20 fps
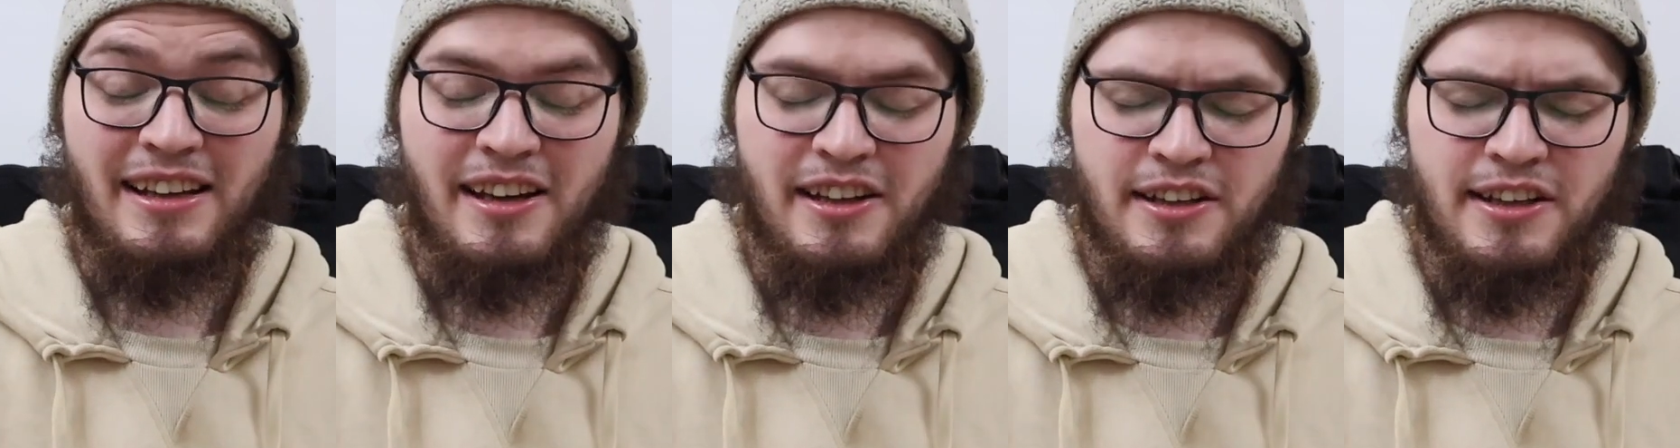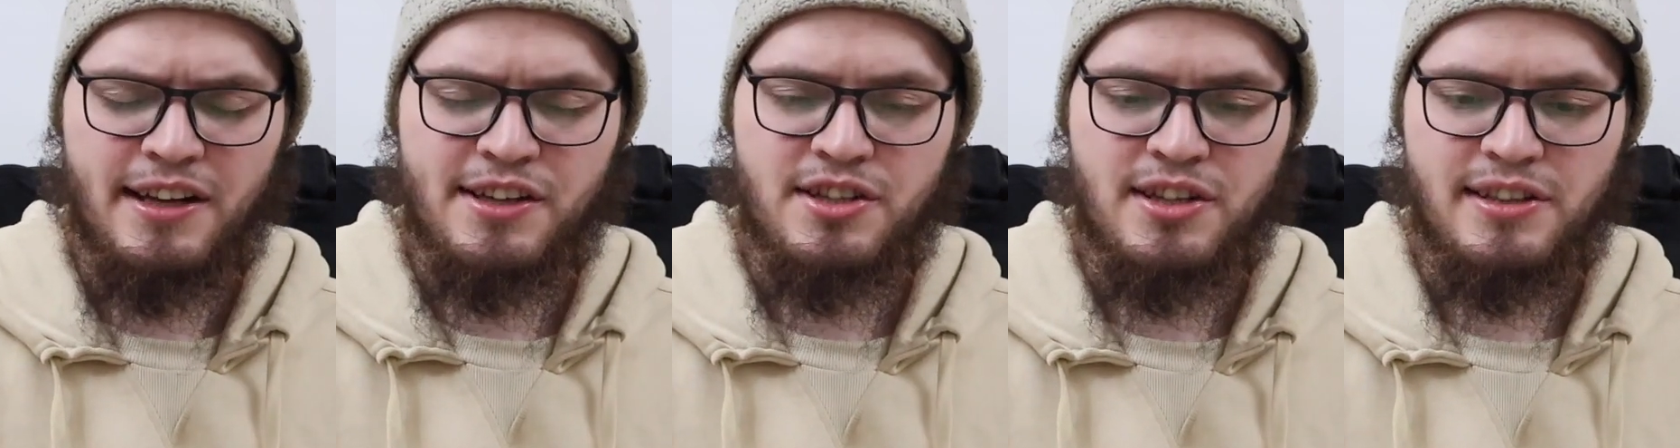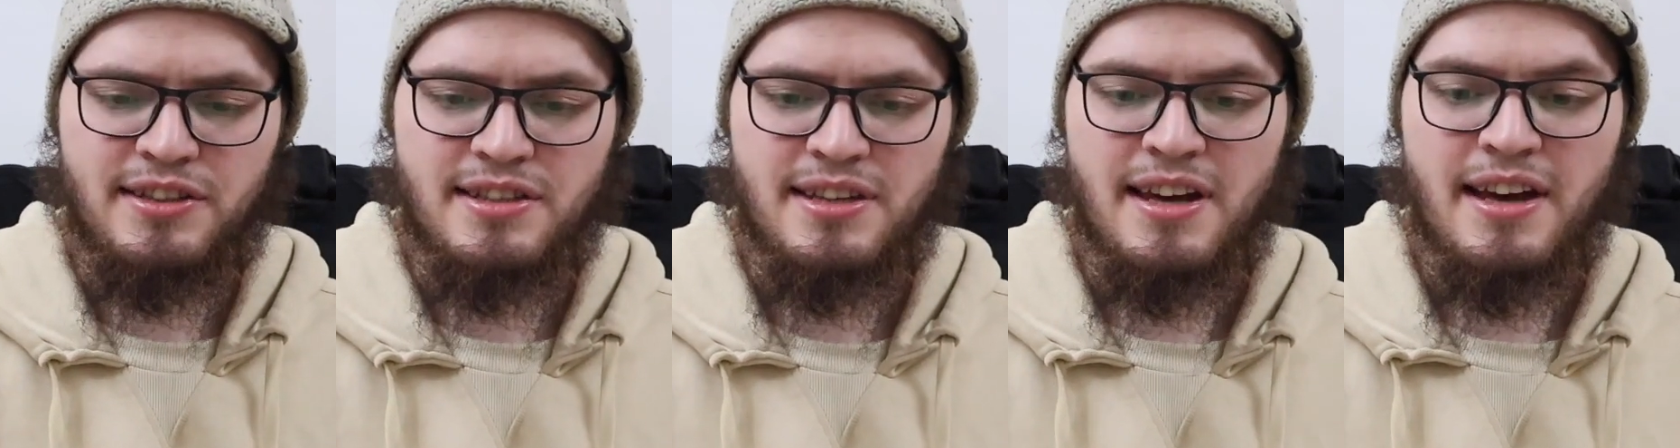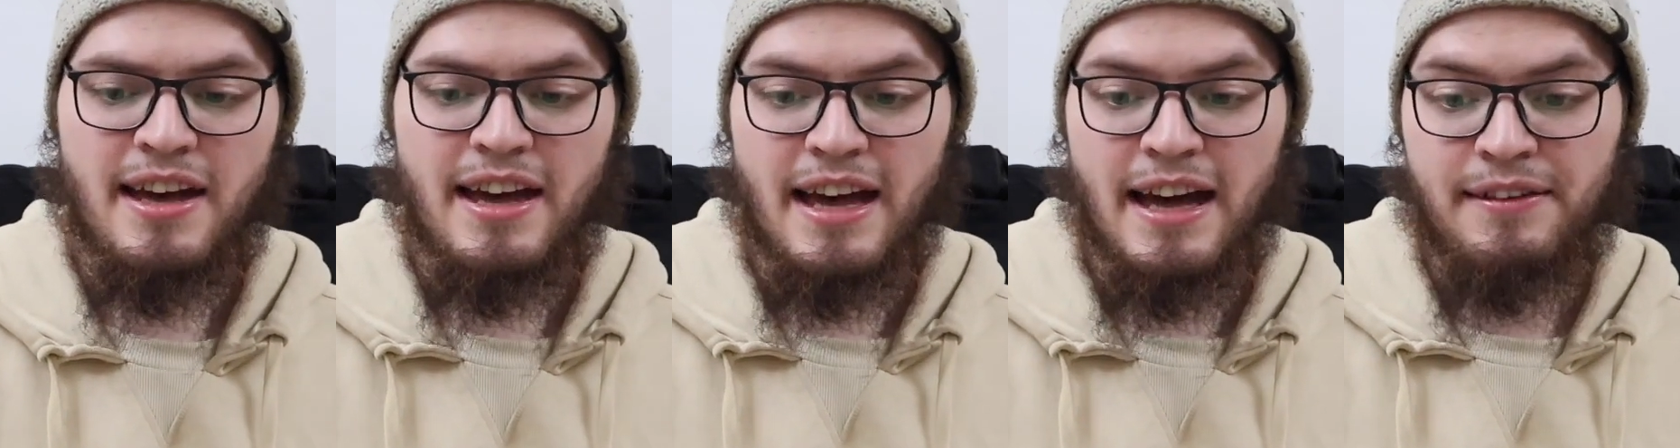conditions
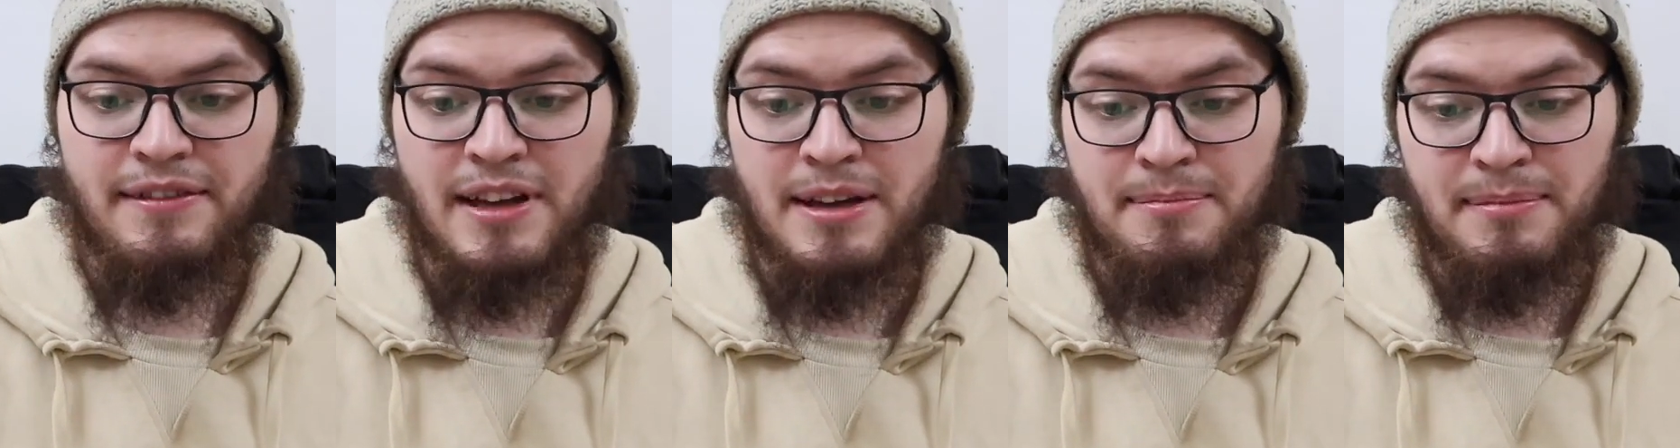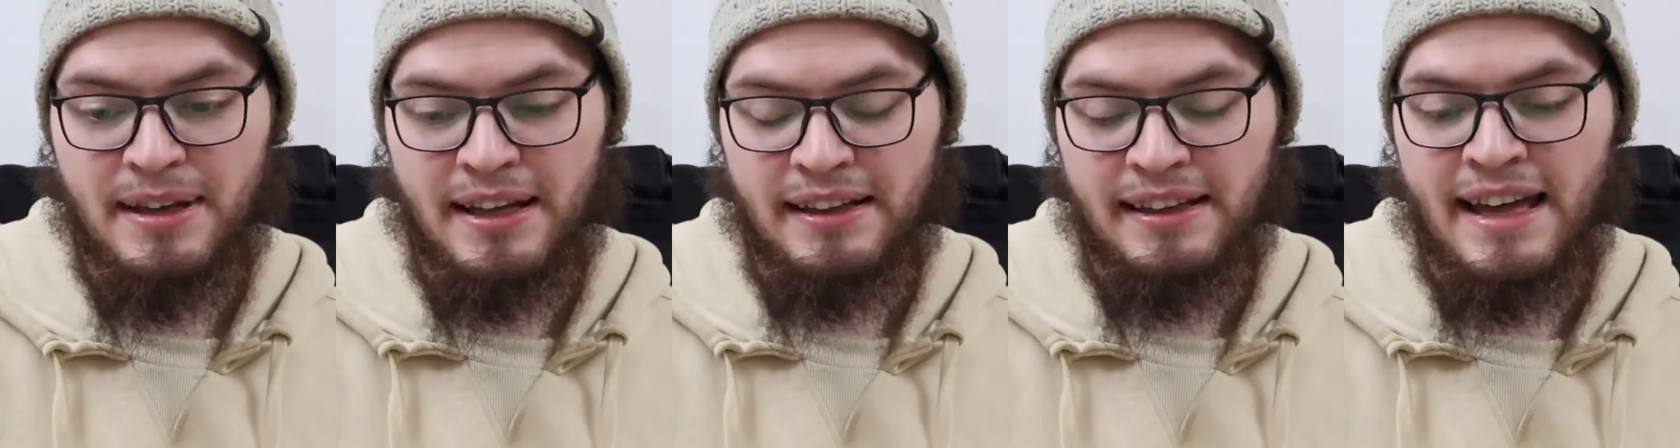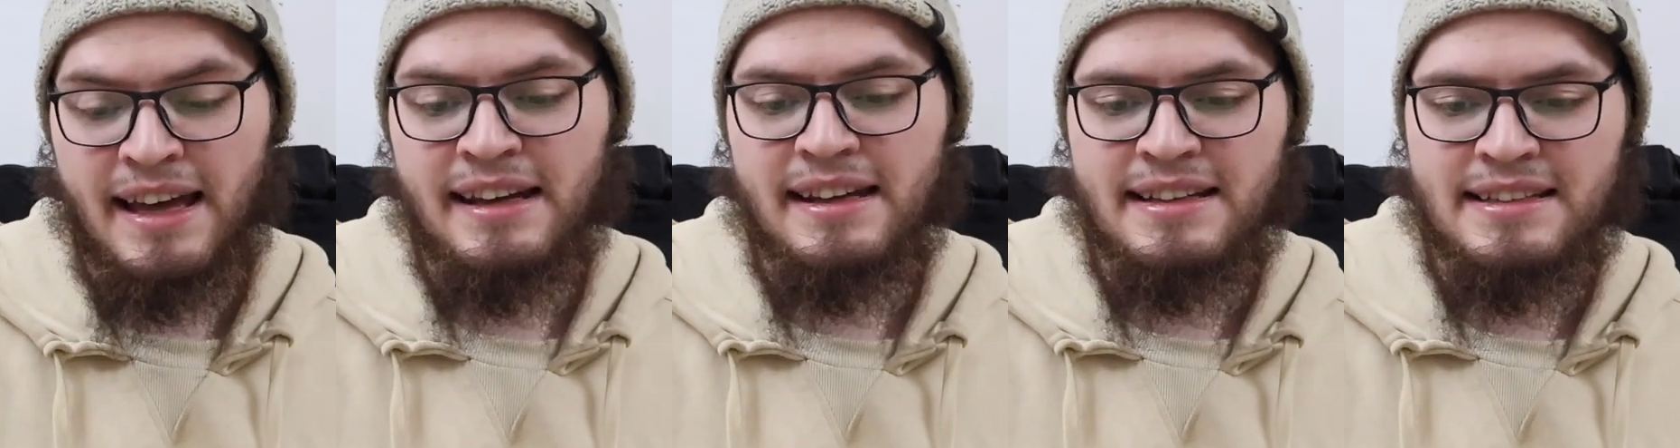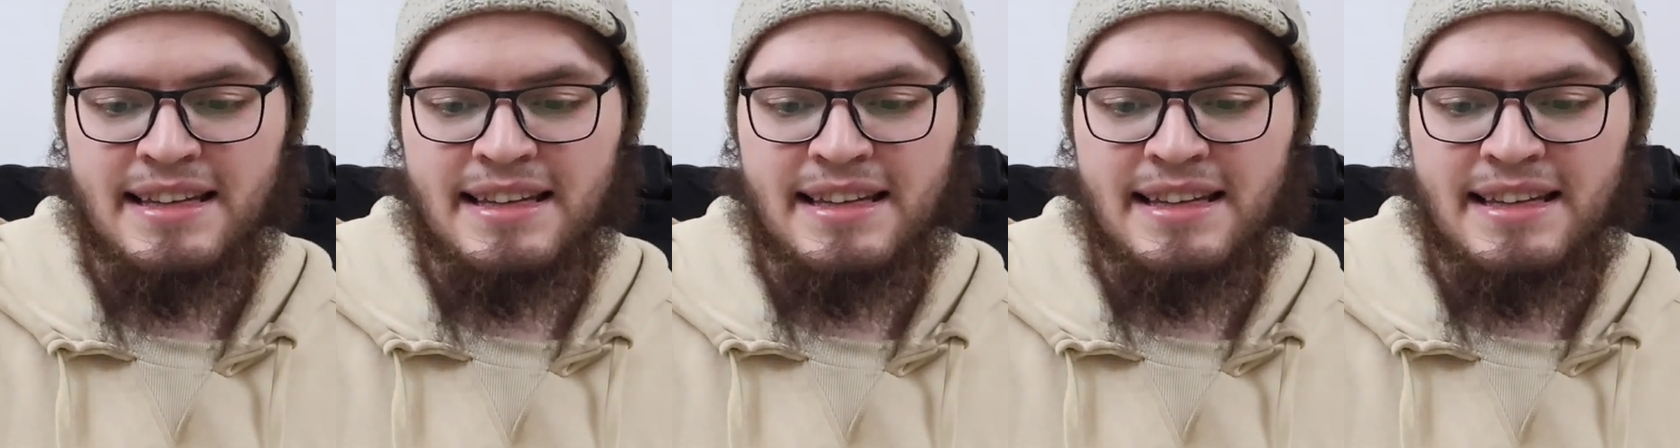of him being led,